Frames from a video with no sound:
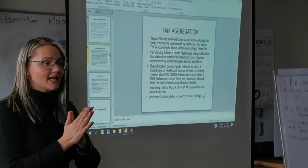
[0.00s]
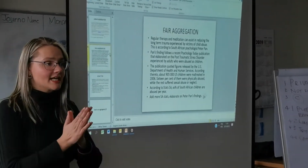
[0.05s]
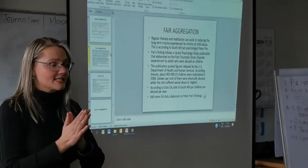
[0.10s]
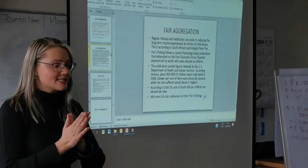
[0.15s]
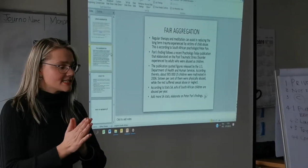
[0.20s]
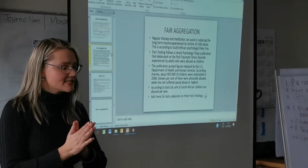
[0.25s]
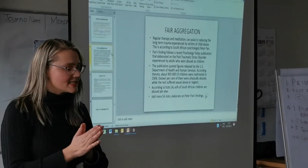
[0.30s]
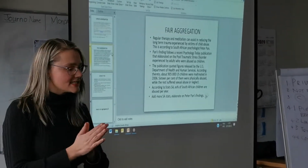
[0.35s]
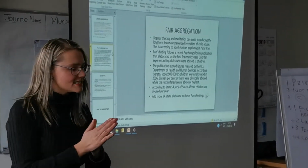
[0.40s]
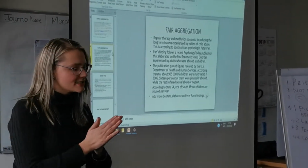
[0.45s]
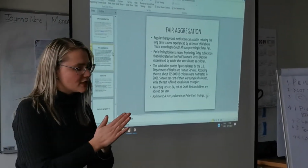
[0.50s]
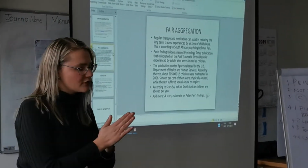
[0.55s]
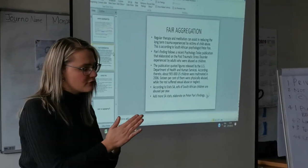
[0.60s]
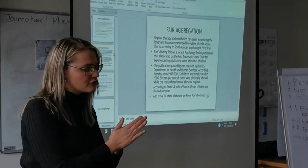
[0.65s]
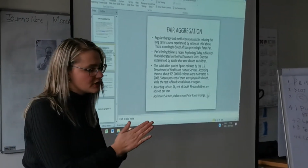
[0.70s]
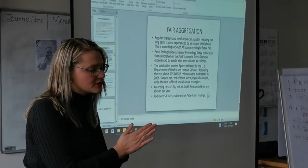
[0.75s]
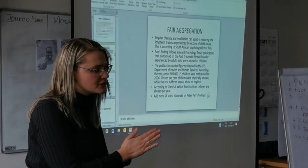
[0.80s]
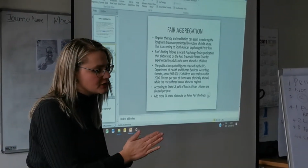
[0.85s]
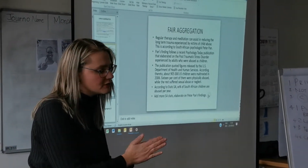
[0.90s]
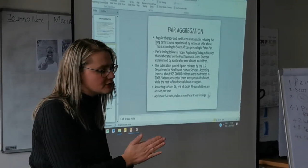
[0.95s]
can assist in
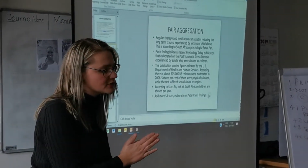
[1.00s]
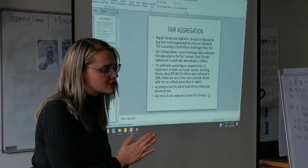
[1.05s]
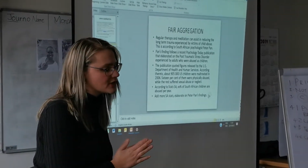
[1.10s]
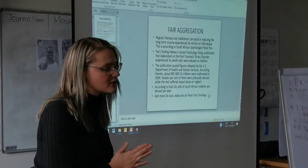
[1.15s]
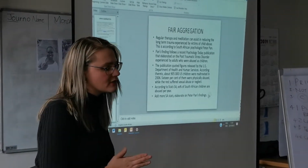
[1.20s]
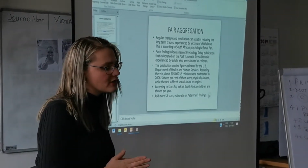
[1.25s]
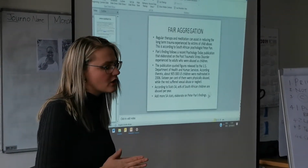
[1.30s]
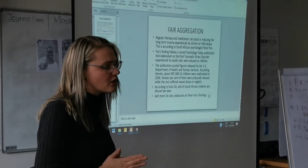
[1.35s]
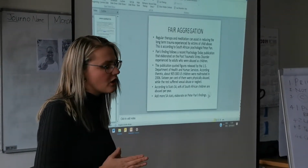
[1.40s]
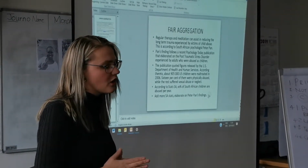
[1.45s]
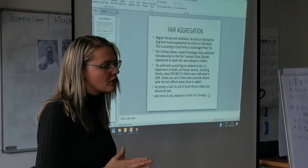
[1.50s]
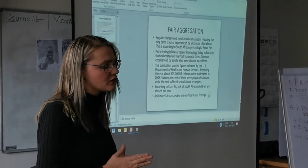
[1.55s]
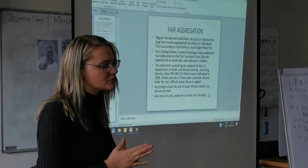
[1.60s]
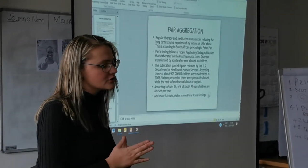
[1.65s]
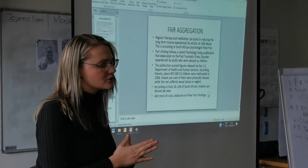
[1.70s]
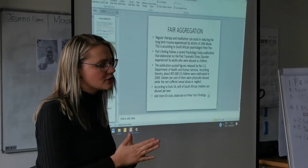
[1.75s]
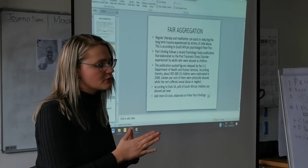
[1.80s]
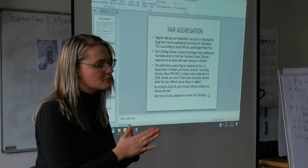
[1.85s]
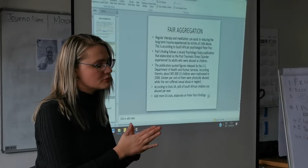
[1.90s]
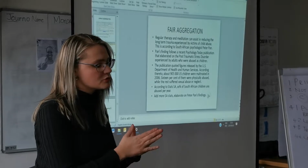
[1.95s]
reducing the
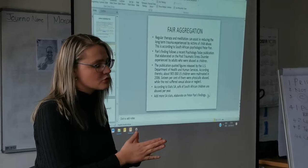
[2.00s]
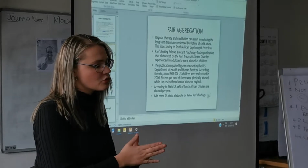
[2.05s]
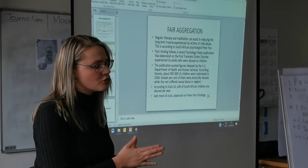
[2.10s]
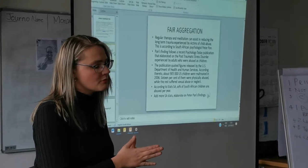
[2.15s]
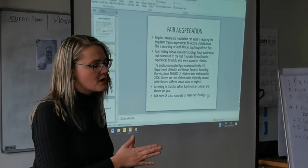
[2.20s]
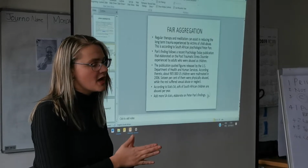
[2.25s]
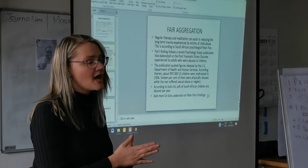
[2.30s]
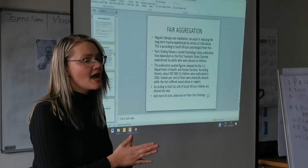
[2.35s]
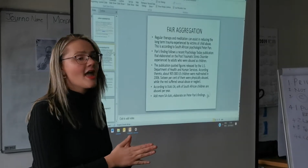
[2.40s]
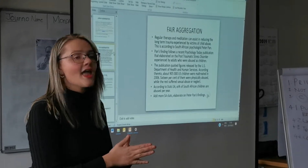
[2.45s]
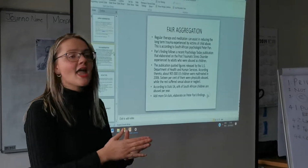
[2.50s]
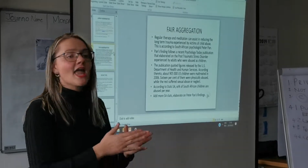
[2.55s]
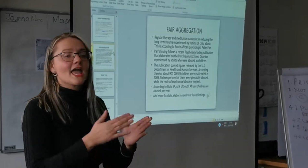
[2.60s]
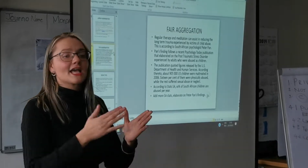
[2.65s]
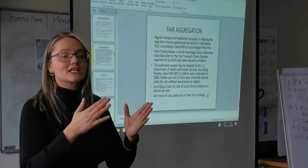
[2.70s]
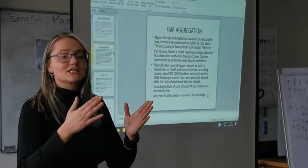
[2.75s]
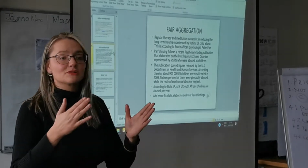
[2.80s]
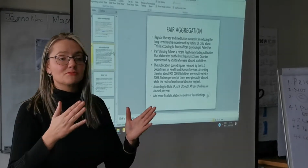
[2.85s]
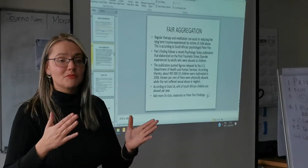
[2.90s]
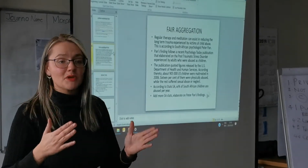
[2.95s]
long-term trauma
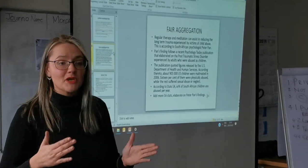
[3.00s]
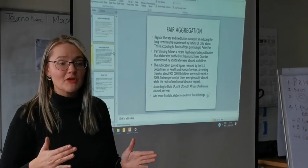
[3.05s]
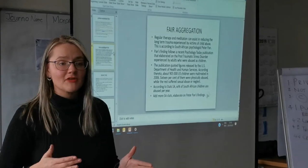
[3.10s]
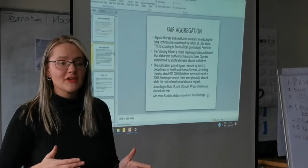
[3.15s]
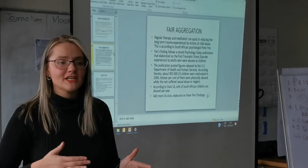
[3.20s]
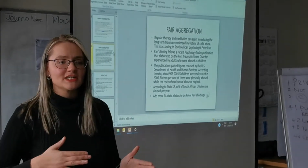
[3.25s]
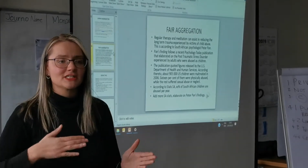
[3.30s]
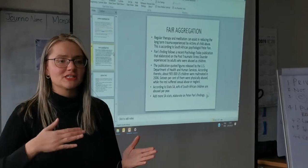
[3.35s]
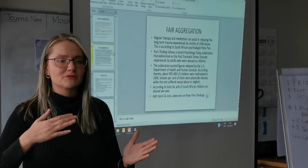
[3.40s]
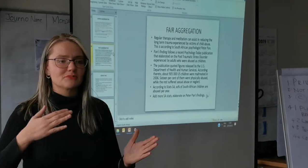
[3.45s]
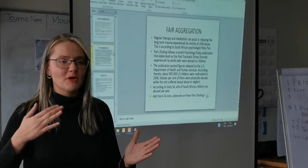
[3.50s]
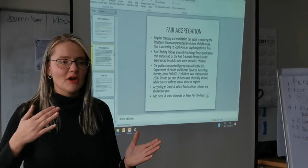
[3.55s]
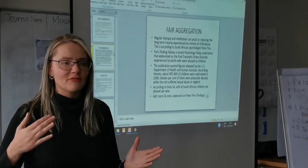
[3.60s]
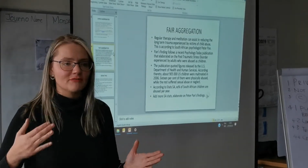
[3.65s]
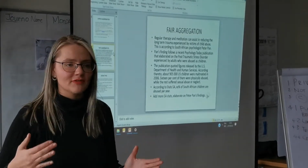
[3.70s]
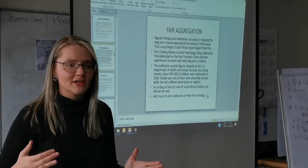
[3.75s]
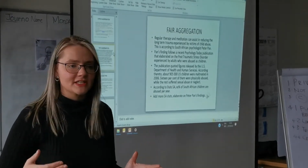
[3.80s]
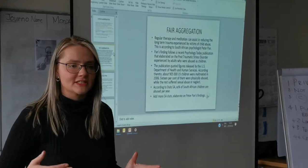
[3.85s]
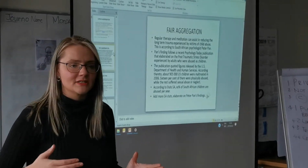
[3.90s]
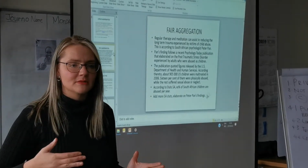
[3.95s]
experienced by
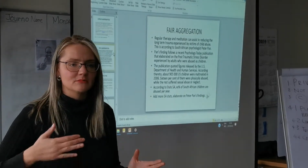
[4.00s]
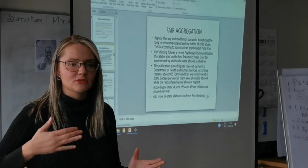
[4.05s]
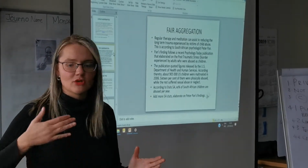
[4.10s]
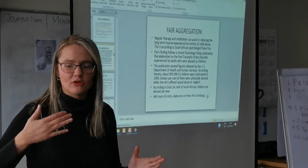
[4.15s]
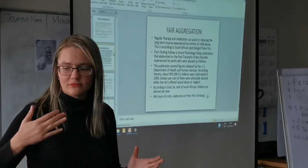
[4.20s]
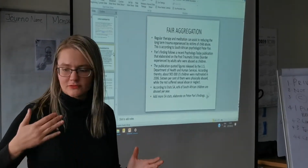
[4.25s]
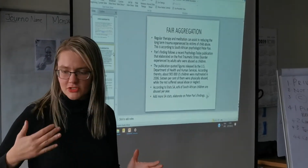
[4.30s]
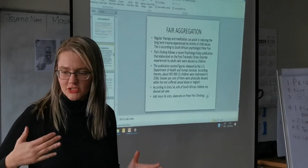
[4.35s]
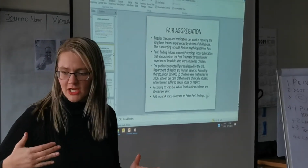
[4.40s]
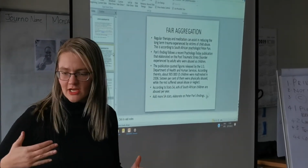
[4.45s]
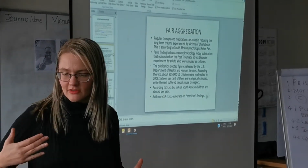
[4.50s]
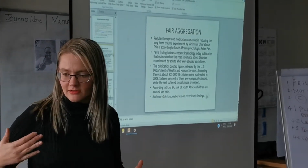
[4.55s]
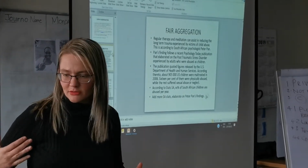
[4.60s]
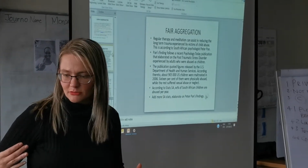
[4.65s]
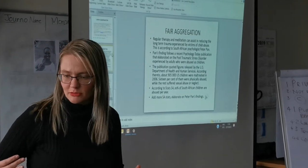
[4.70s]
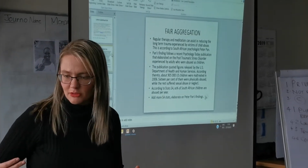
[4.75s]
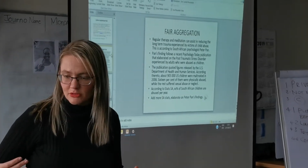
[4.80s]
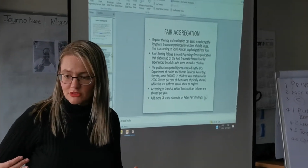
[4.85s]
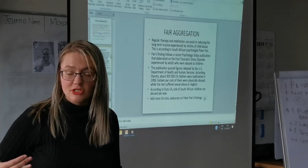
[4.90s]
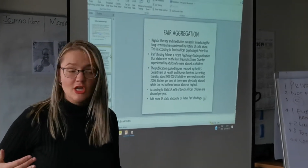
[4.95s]
victims of child
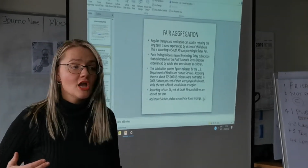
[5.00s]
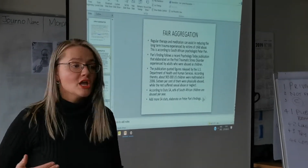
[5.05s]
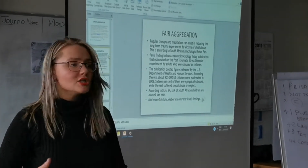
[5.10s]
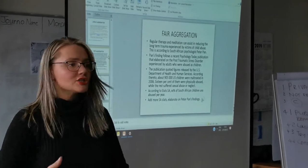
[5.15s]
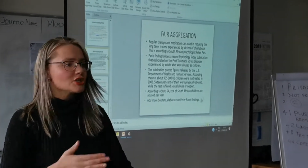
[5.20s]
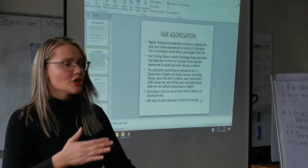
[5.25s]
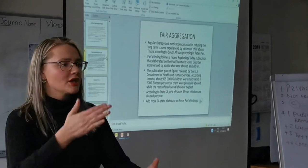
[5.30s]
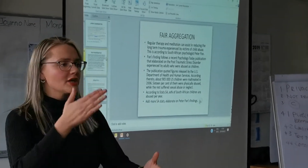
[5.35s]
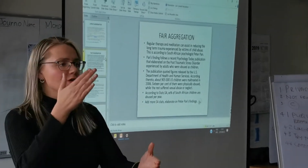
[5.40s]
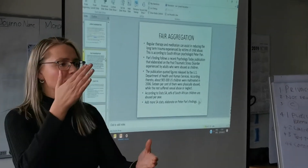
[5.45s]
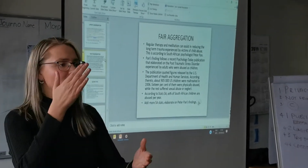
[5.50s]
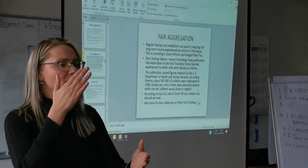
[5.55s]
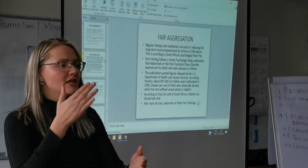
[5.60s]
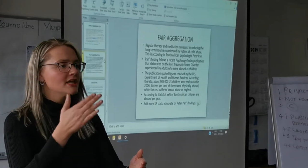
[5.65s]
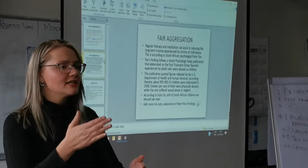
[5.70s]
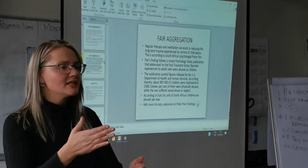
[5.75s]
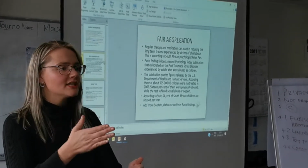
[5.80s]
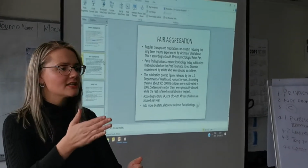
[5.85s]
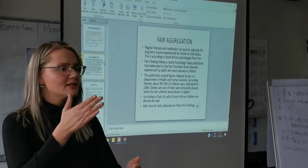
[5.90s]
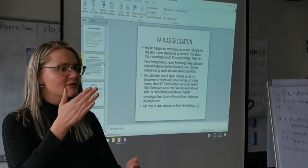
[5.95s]
abuse. So
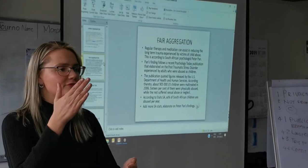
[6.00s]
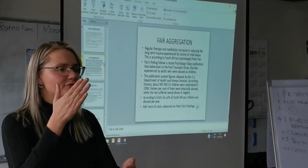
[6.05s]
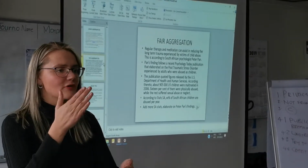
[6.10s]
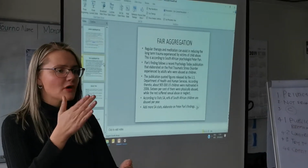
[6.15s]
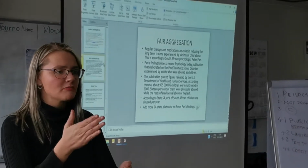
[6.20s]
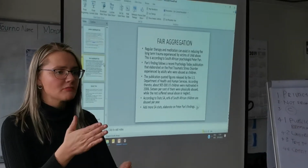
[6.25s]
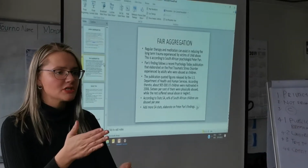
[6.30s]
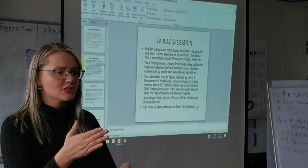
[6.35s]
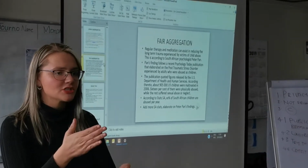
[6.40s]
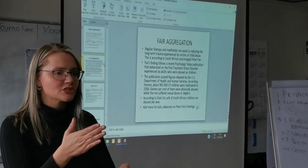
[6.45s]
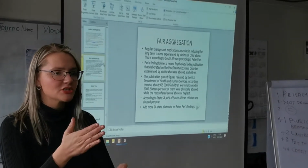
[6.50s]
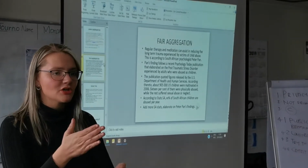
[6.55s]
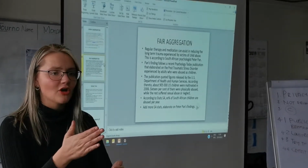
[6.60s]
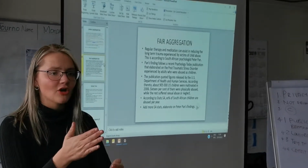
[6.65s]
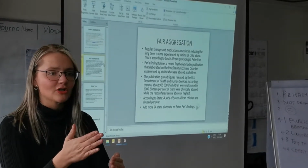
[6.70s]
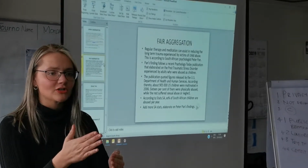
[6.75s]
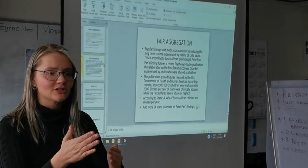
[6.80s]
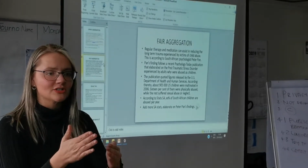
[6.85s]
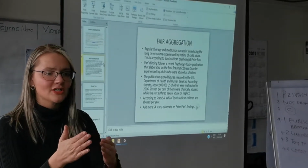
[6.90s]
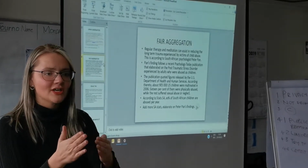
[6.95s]
immediately from the
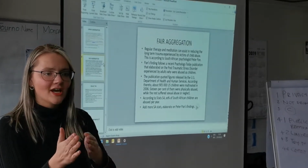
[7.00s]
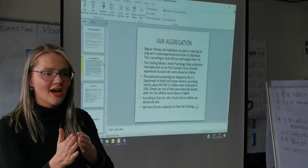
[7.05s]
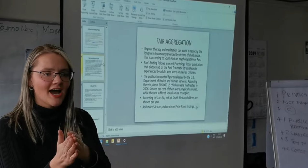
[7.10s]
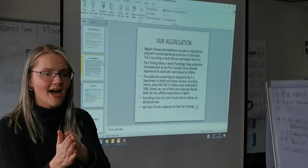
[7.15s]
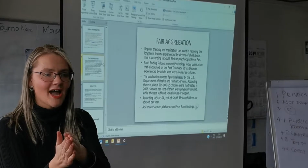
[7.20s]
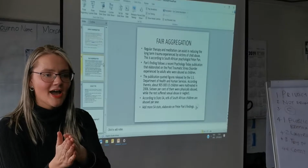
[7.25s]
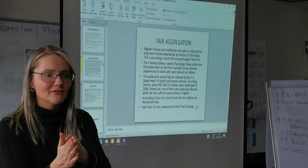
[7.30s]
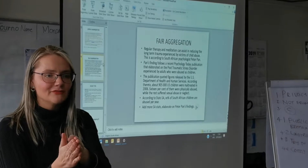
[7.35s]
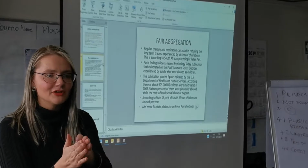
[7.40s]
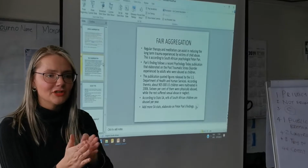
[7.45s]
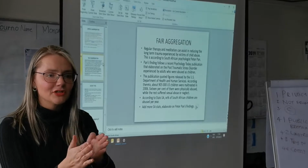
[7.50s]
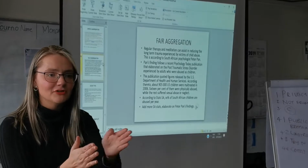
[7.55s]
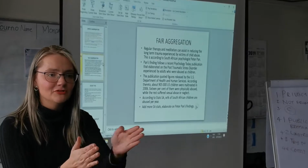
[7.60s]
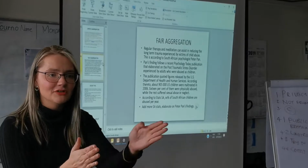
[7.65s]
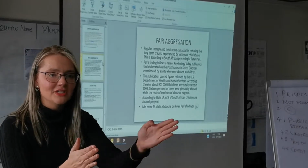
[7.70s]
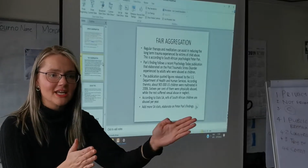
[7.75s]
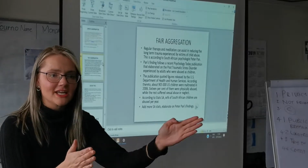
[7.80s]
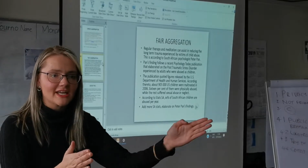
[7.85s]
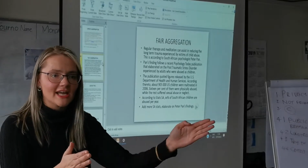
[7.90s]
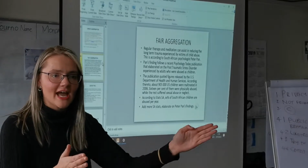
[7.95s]
start, I have a
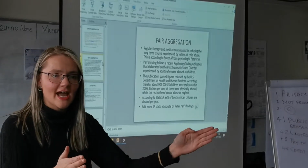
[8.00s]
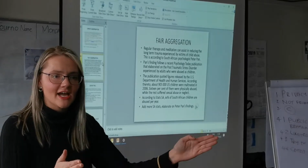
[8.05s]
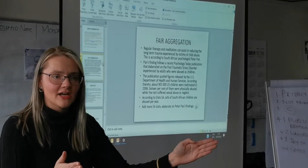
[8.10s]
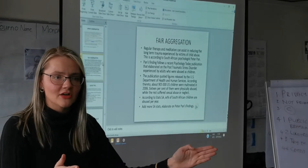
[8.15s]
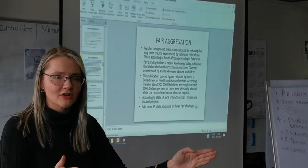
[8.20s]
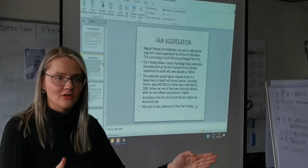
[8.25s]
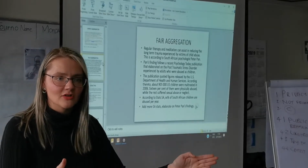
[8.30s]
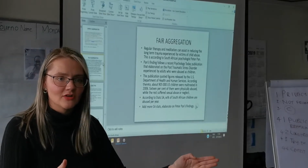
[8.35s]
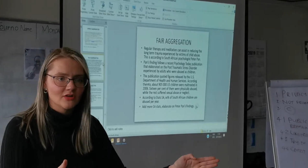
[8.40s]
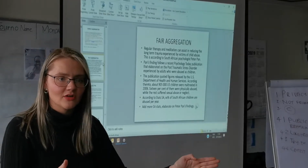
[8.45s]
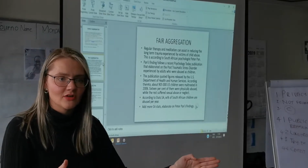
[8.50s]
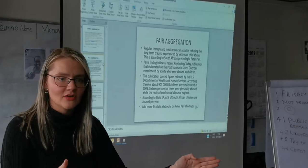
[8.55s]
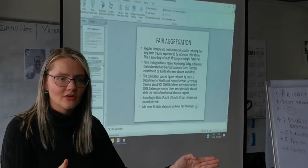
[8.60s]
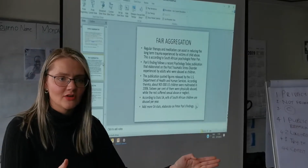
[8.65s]
unique angle.